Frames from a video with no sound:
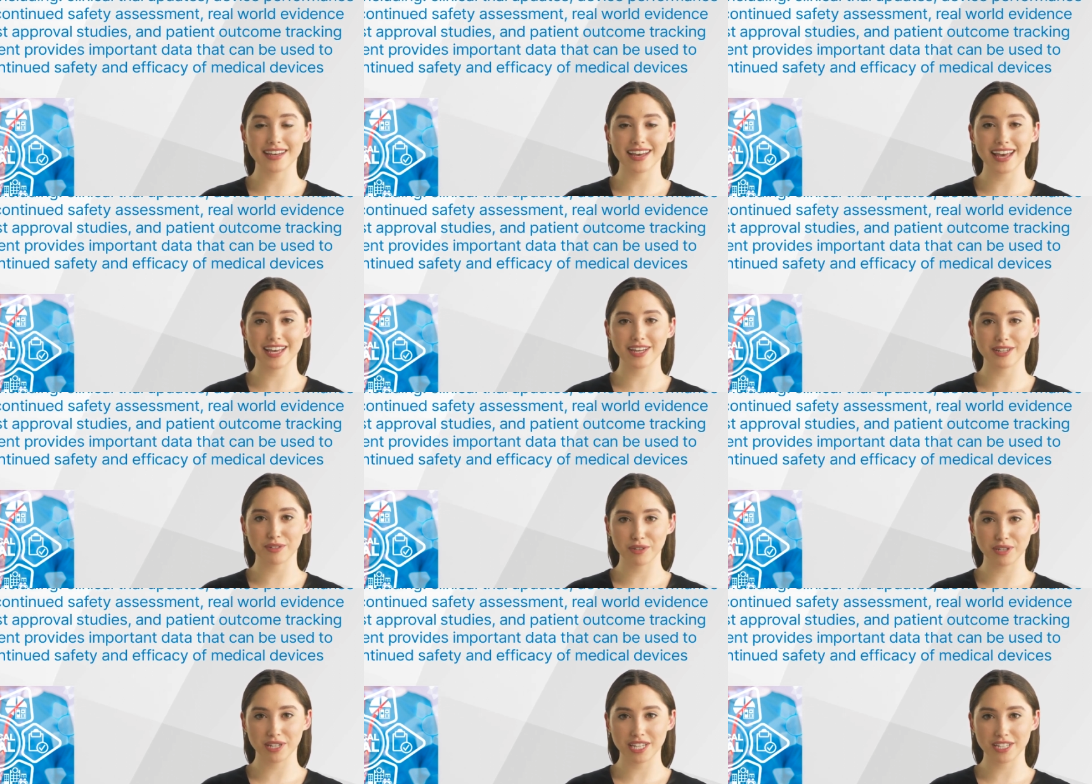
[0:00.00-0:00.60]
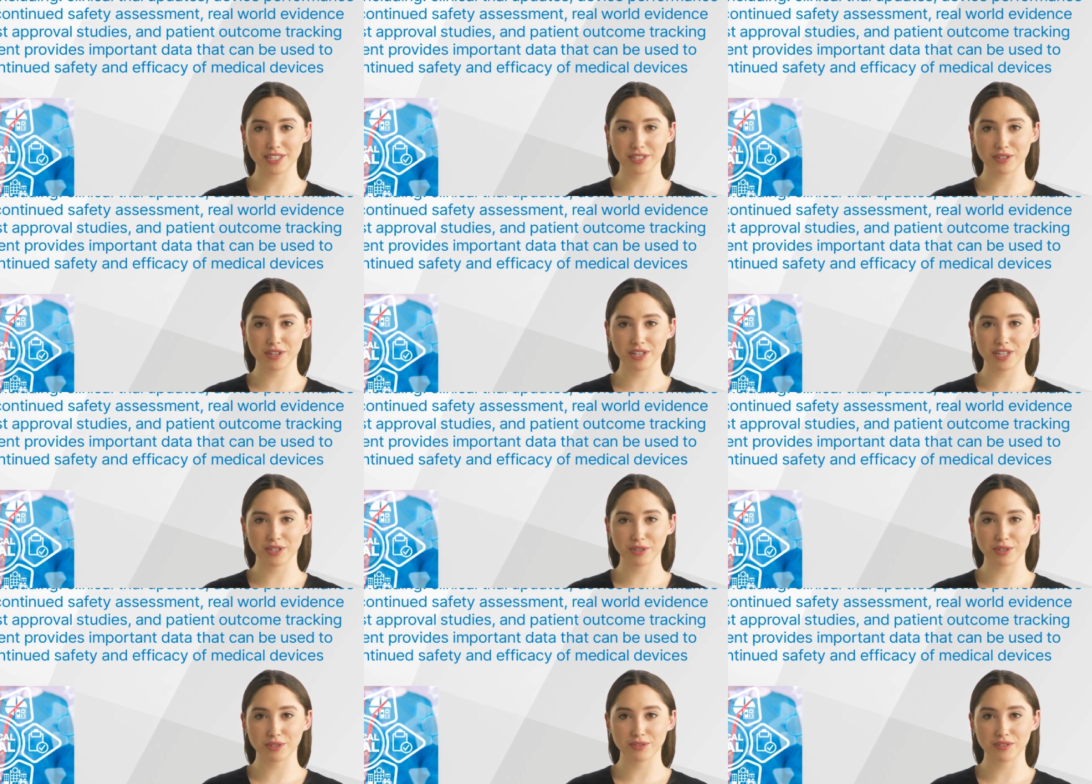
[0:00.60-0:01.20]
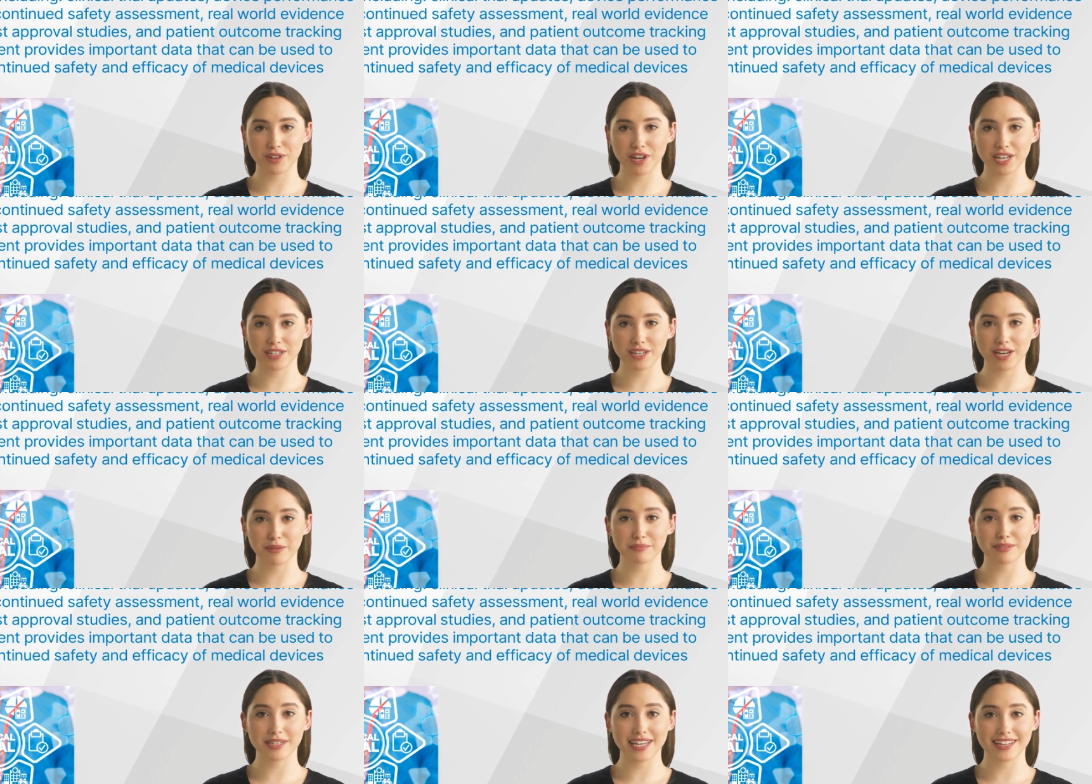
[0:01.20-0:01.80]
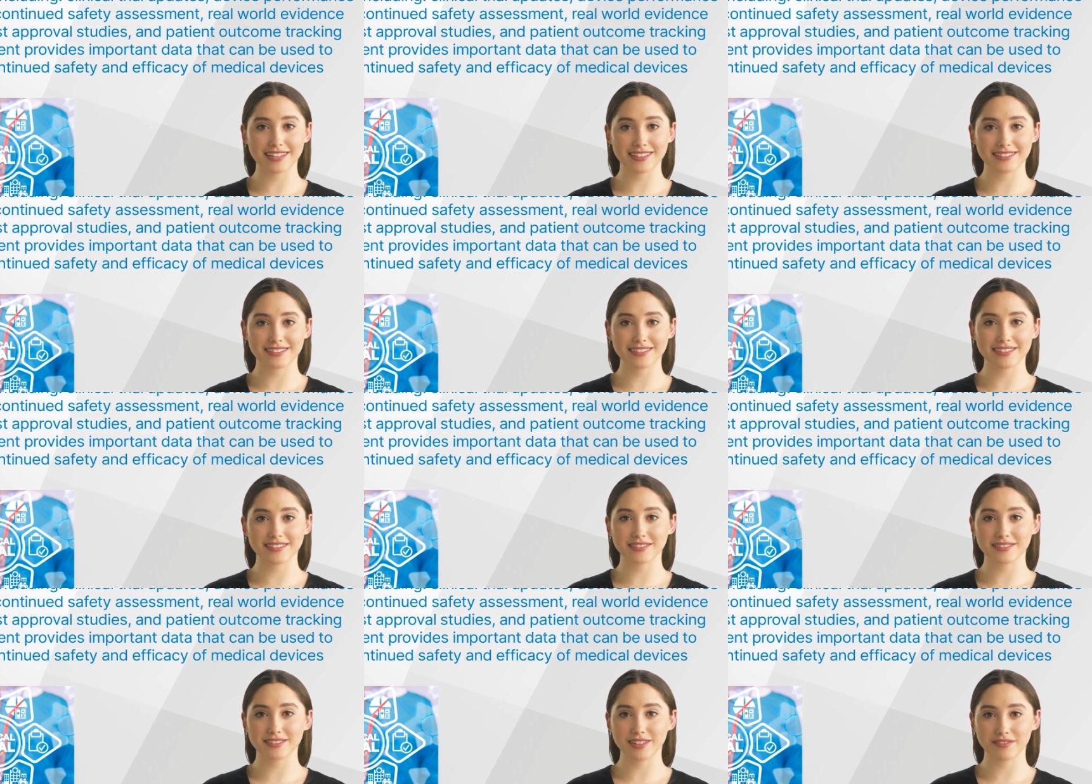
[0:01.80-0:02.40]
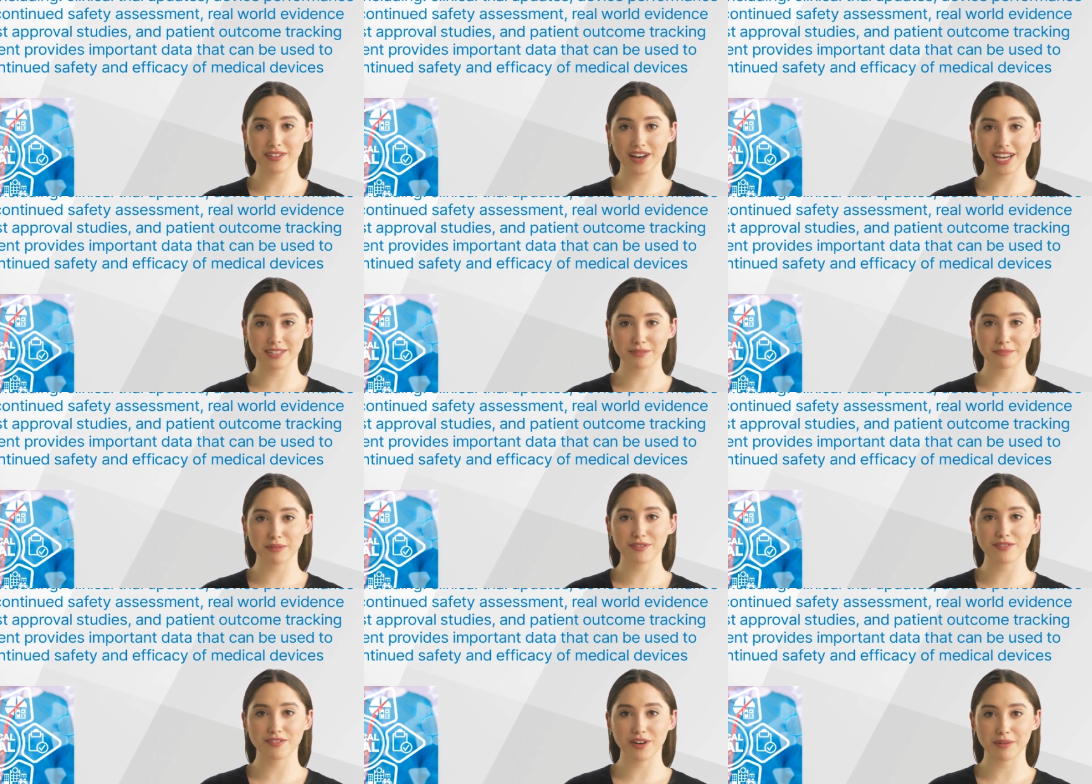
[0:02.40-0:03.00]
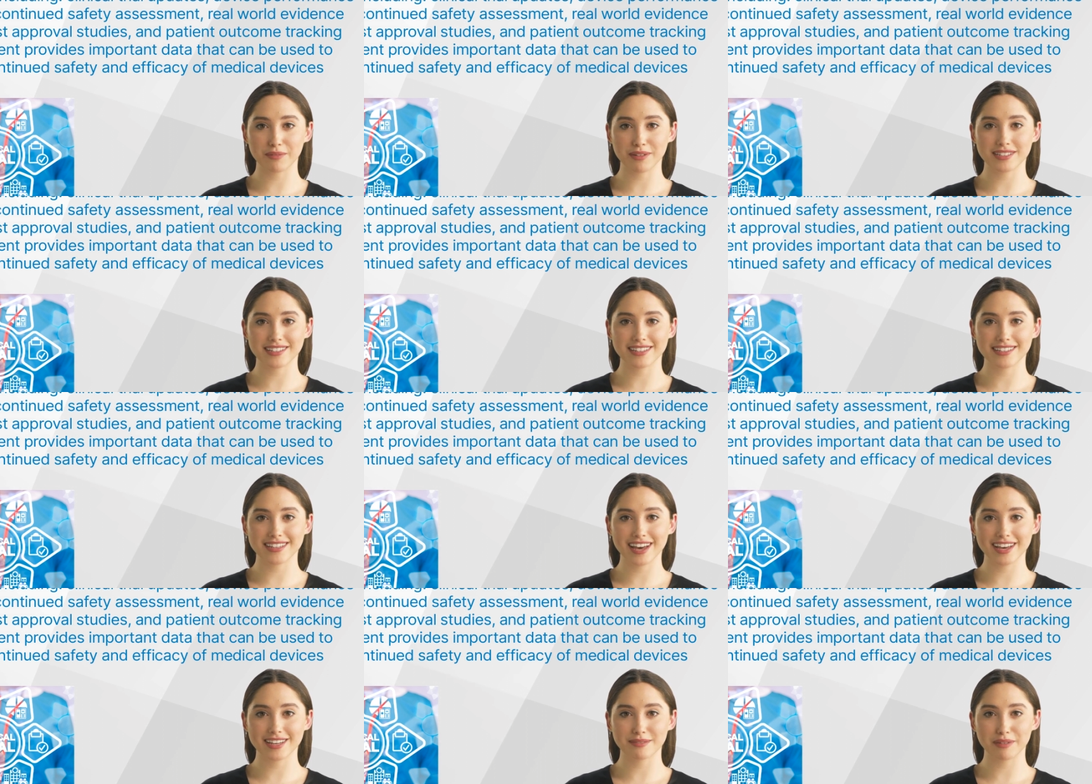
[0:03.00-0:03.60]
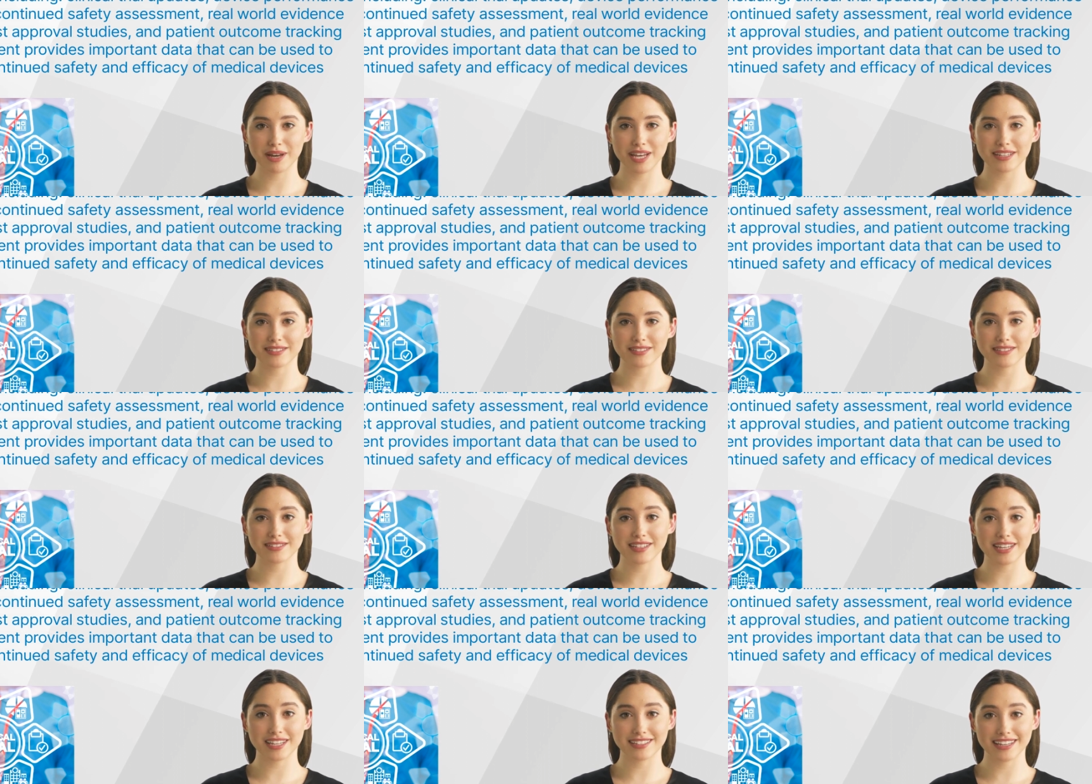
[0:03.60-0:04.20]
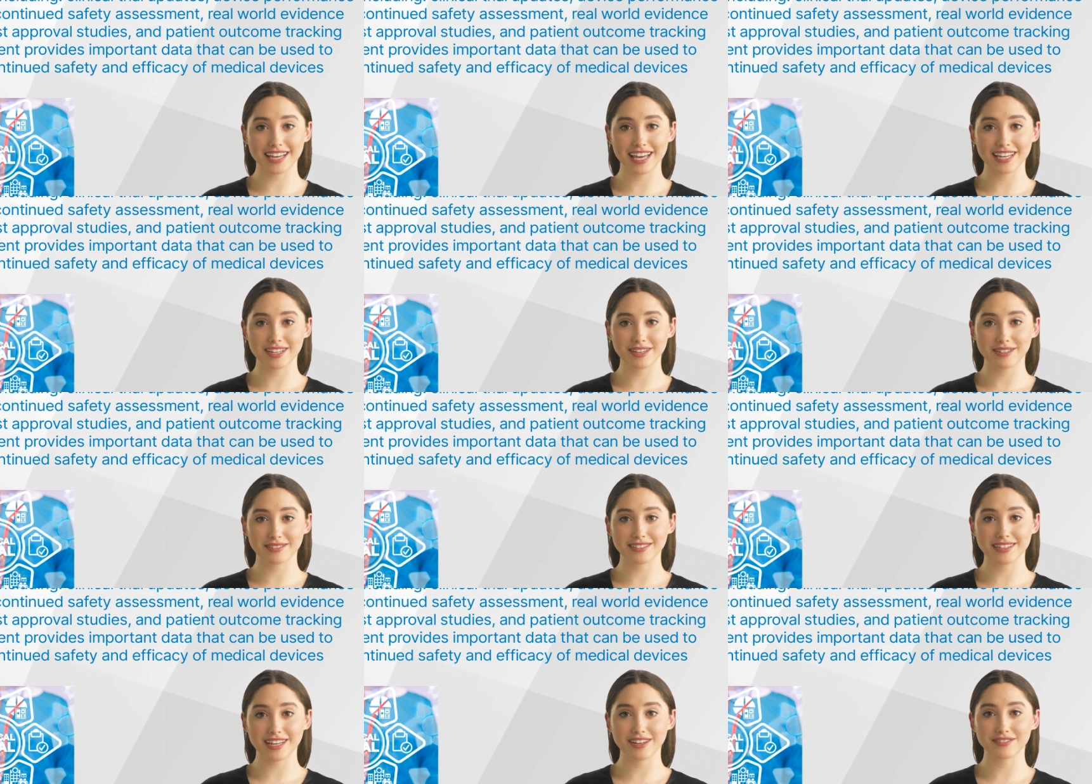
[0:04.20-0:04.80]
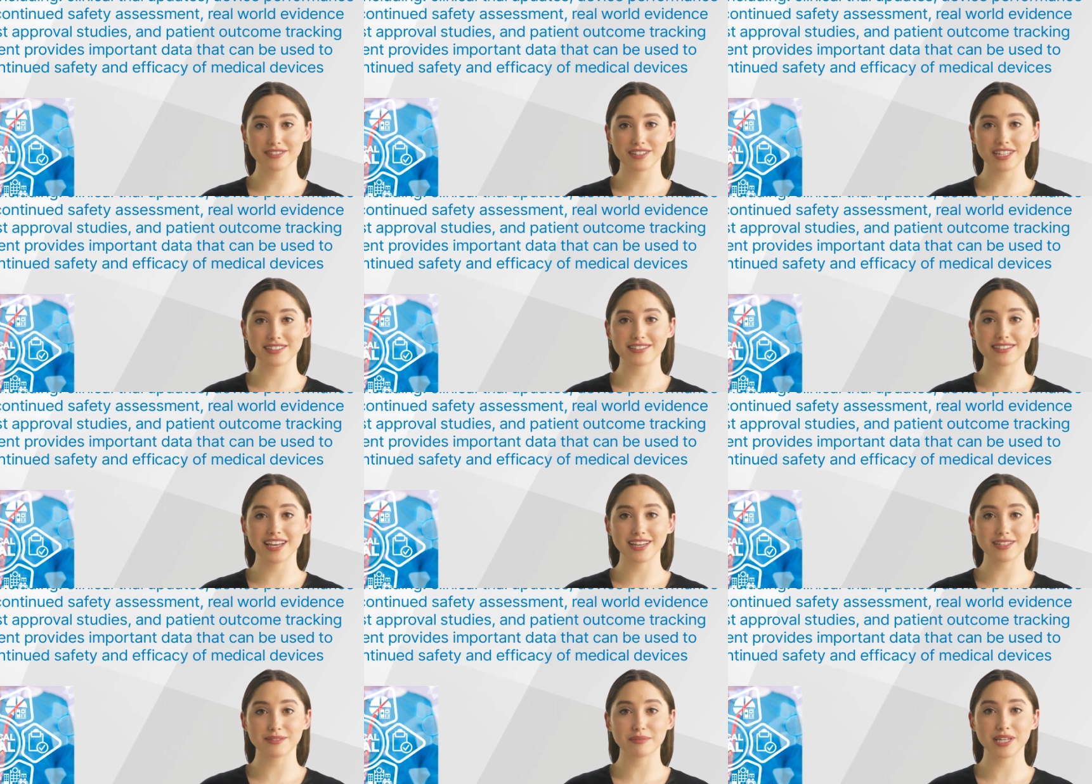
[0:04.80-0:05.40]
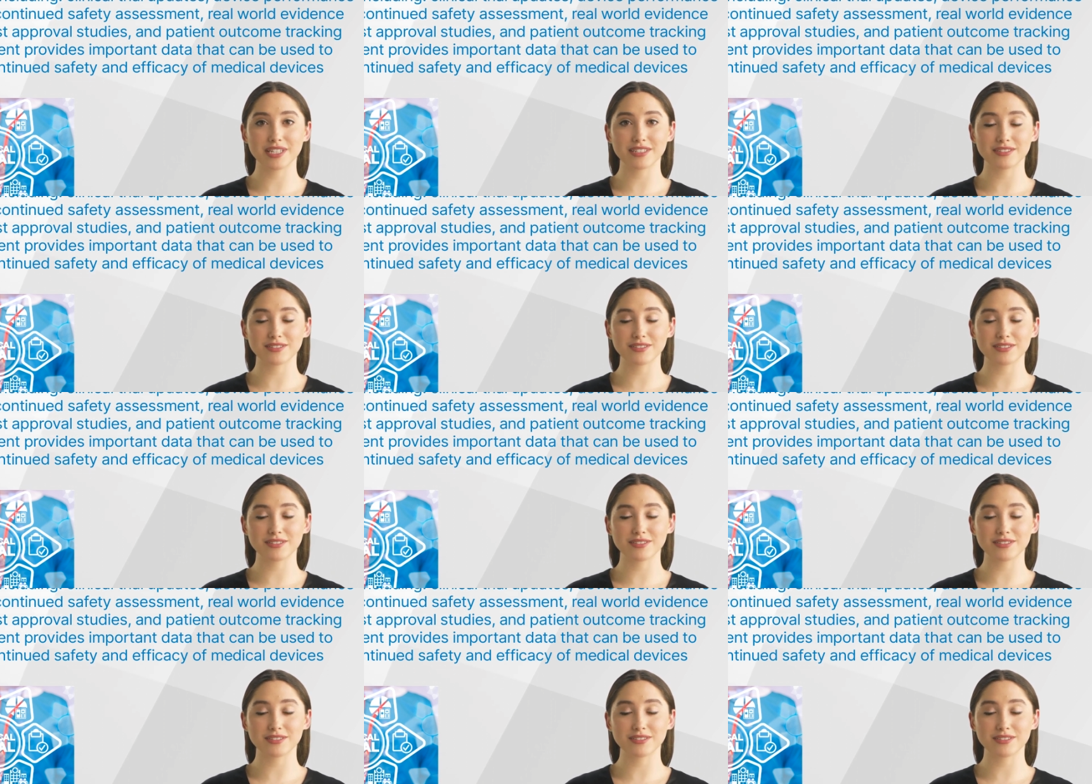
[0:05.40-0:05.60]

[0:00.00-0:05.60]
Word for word: including clinical trial updates, device performance assessment, continued safety assessment,